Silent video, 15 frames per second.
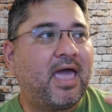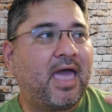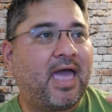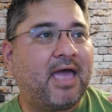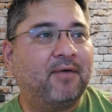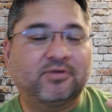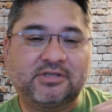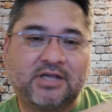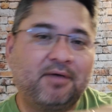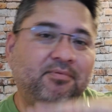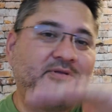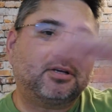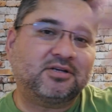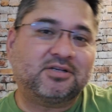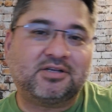and was
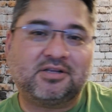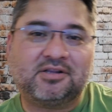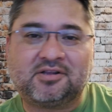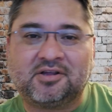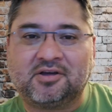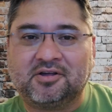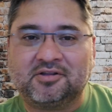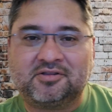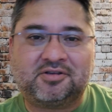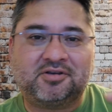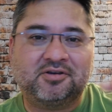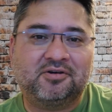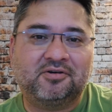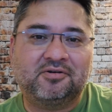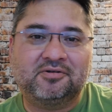able to to,
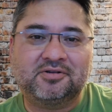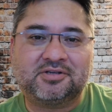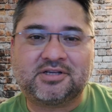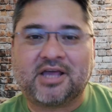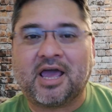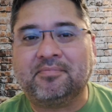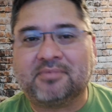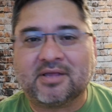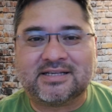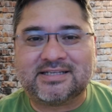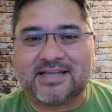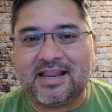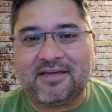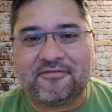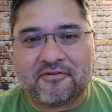to escape the
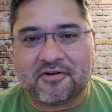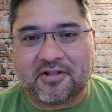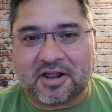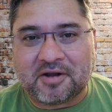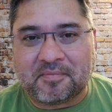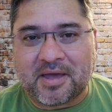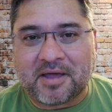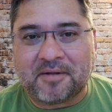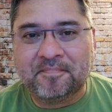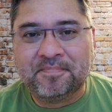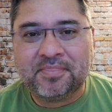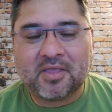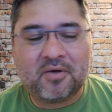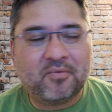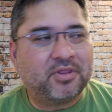city for a little bit
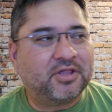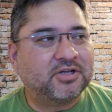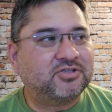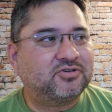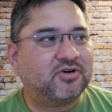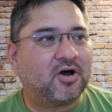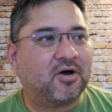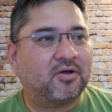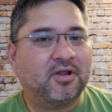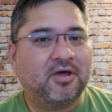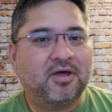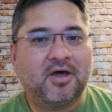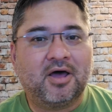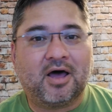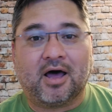with his drone.
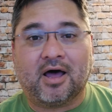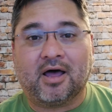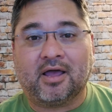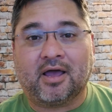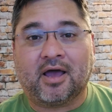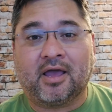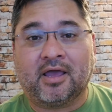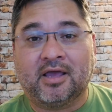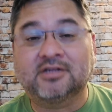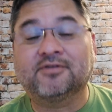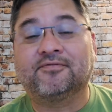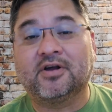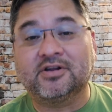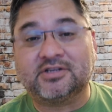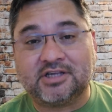Uh, he's a
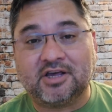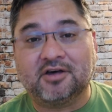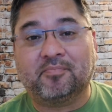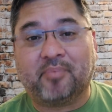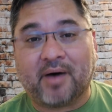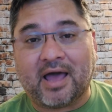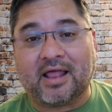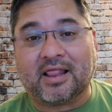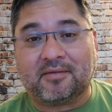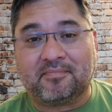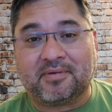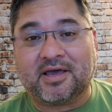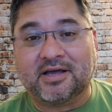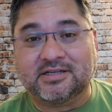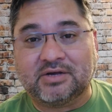very skilled pilot
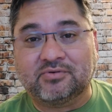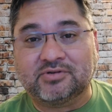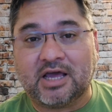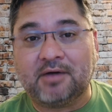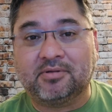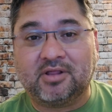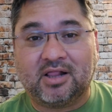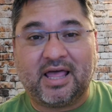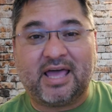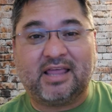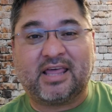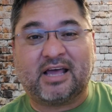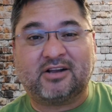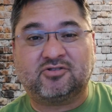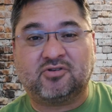because he was able to
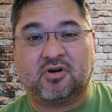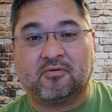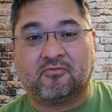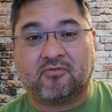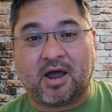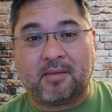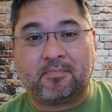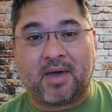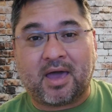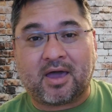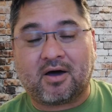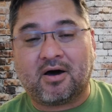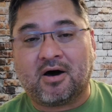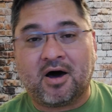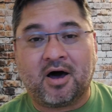land that drone right back
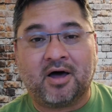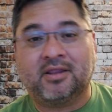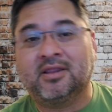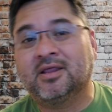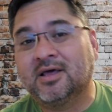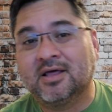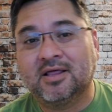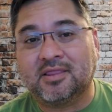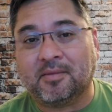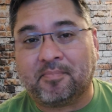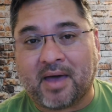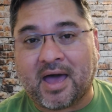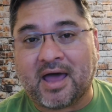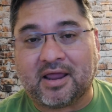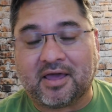on the
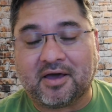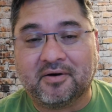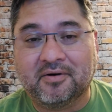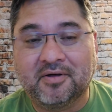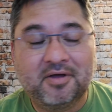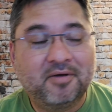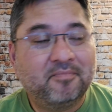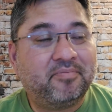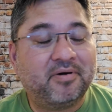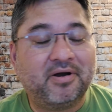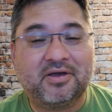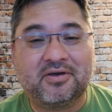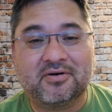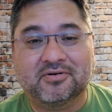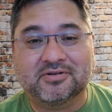patio.
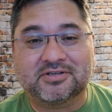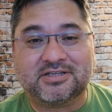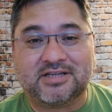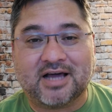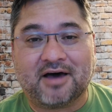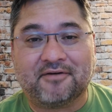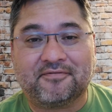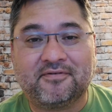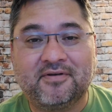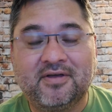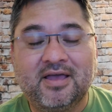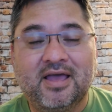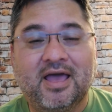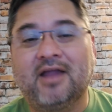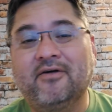Pretty cool stuff.
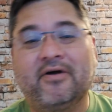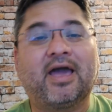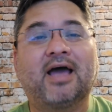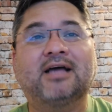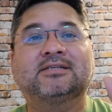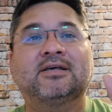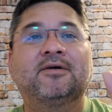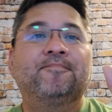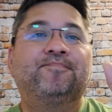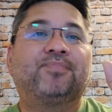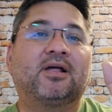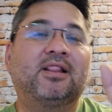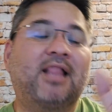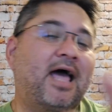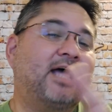Anyway, guys,
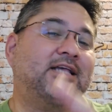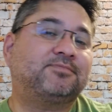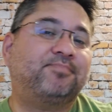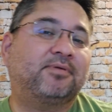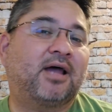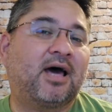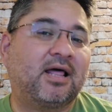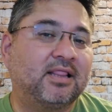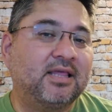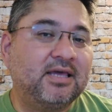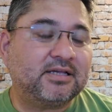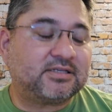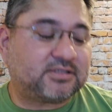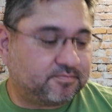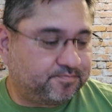last but not
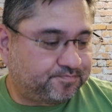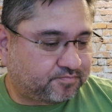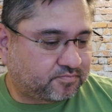least,